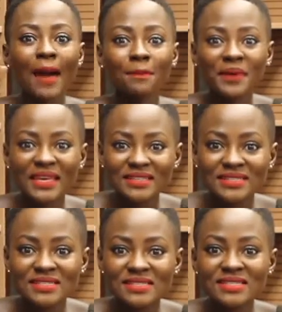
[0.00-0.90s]

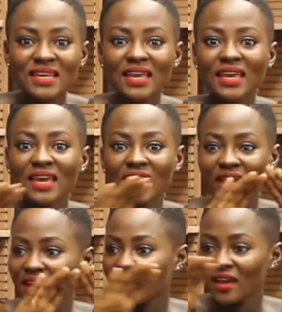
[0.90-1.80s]
happens
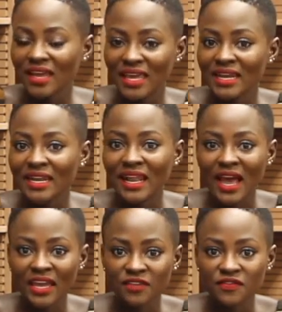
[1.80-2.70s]
in
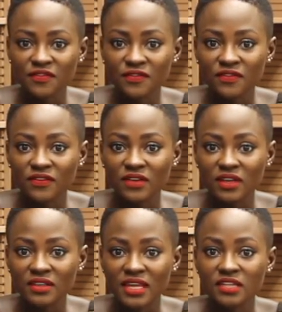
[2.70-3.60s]
life
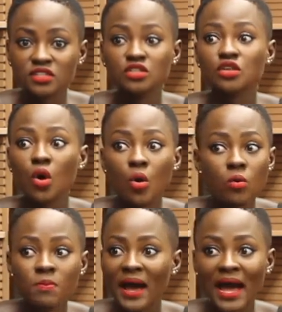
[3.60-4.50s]
that is
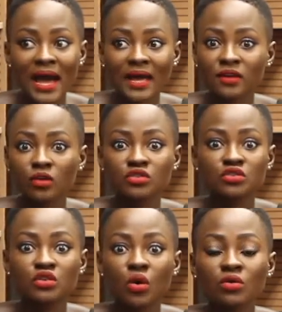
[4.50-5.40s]
so bad or
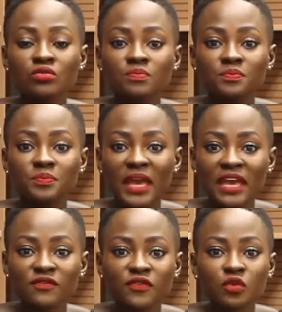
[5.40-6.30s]
so
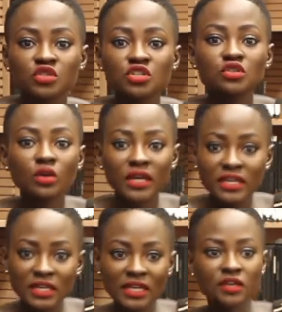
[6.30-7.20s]
painful. Just look
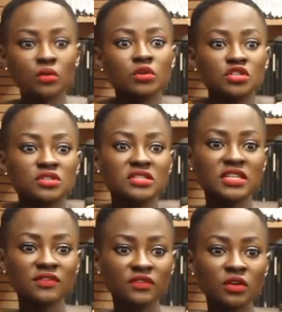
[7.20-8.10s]
at it like you're watching
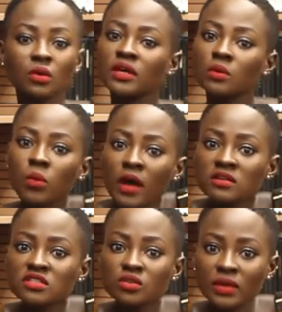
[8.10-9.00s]
TV. Okay,
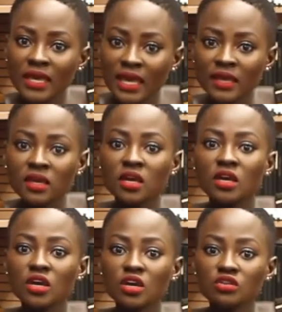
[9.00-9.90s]
well, it's okay.
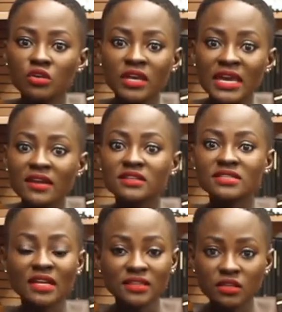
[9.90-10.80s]
You're here,
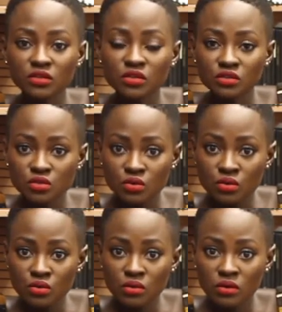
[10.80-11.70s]
there's nothing you can
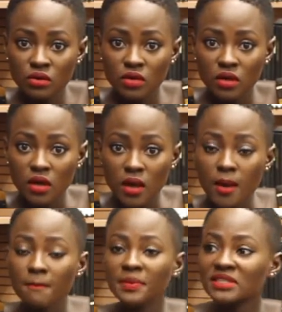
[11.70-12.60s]
do,
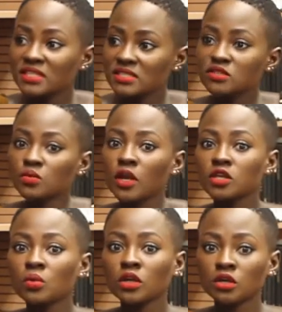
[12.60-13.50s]
but this is where
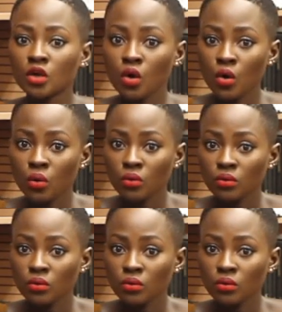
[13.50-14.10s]
you want to go.